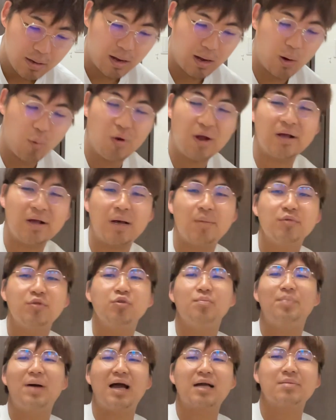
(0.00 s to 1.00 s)
Welcome to
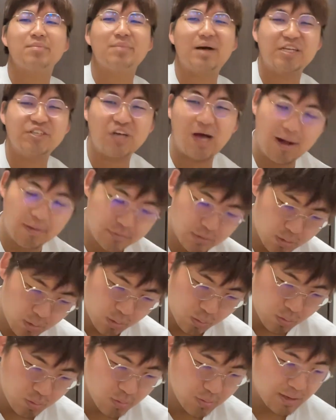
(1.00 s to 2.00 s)
back my
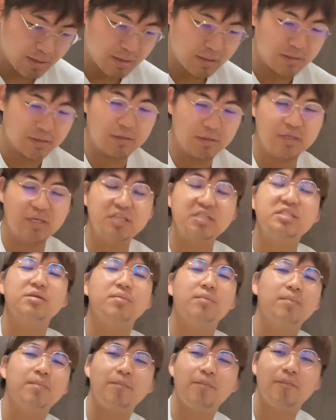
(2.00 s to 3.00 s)
channel, and this
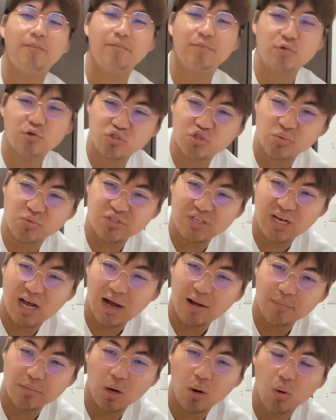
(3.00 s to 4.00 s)
YouTube
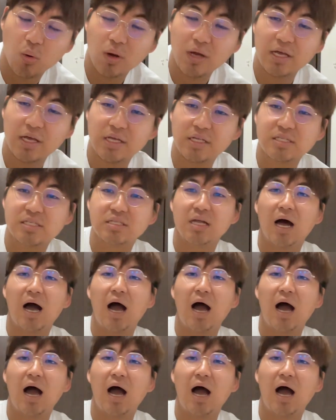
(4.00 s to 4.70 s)
channel is